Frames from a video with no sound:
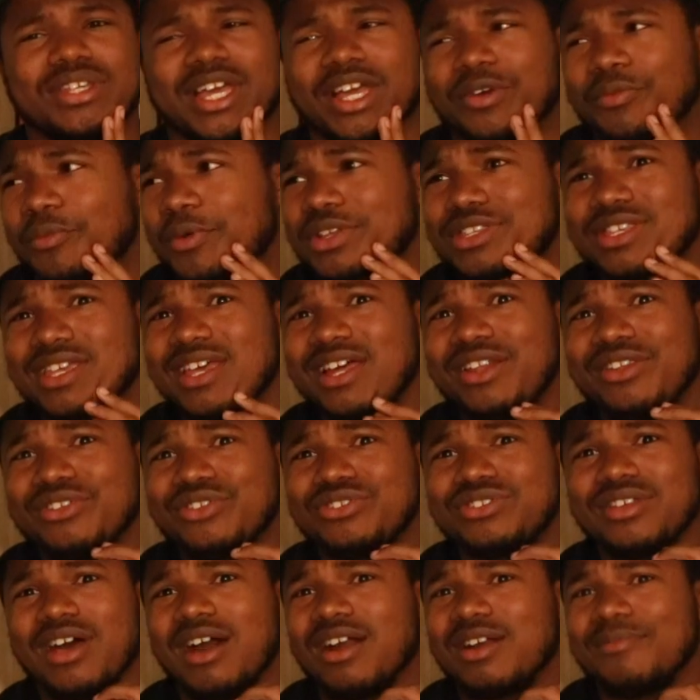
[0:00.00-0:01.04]
Like, what the hell are
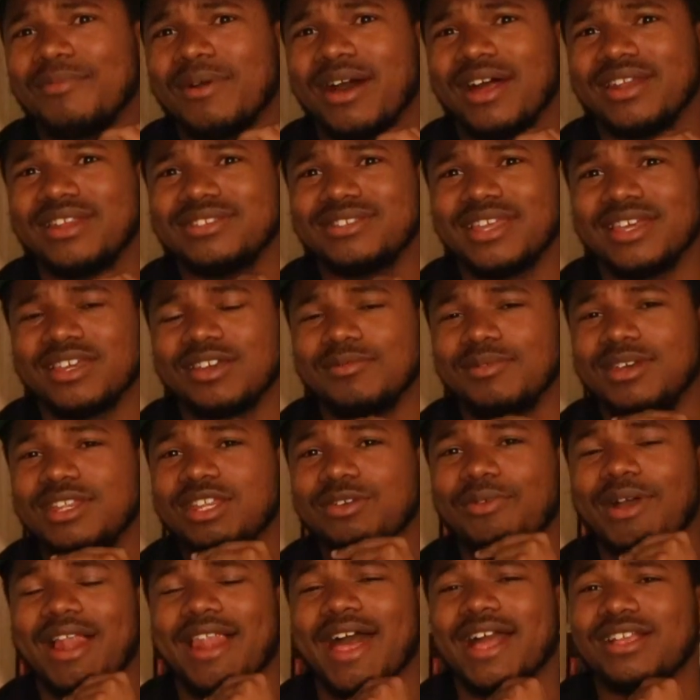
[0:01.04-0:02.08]
you talking about? I didn't take him
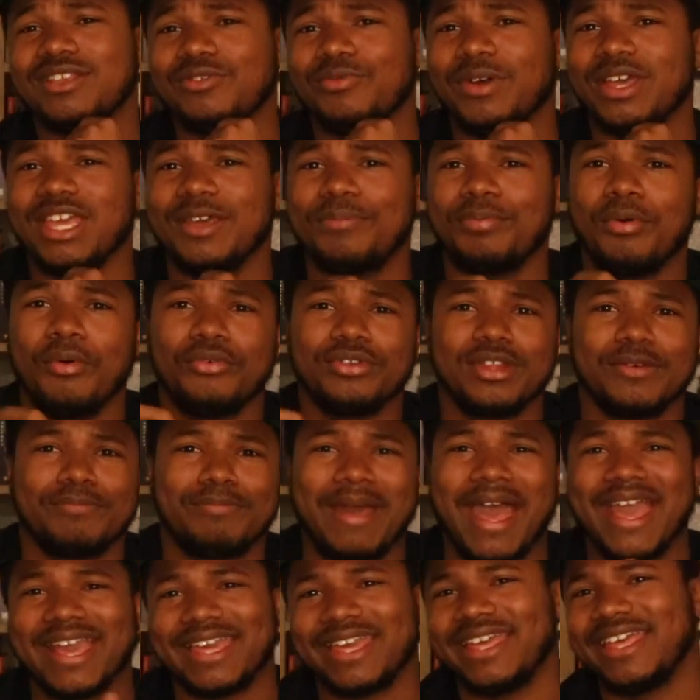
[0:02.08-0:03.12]
anywhere. I like the way he pulled it
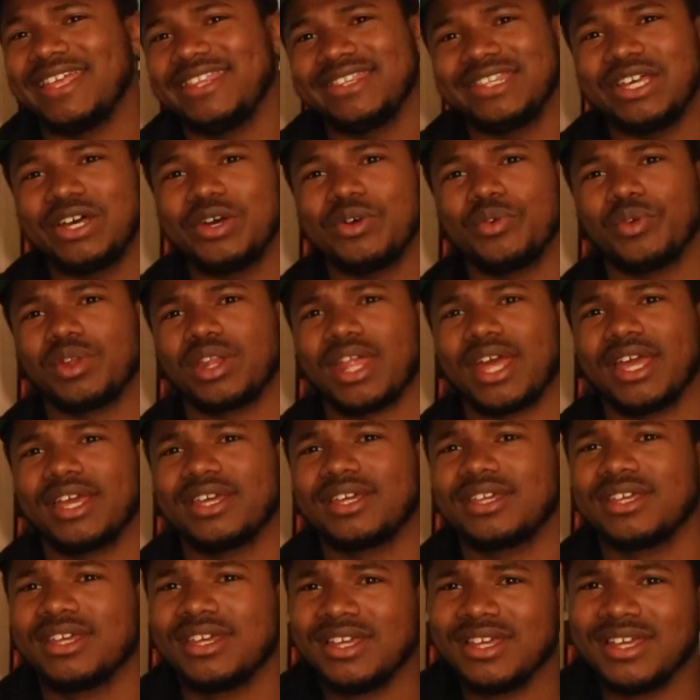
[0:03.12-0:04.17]
back in though. Like,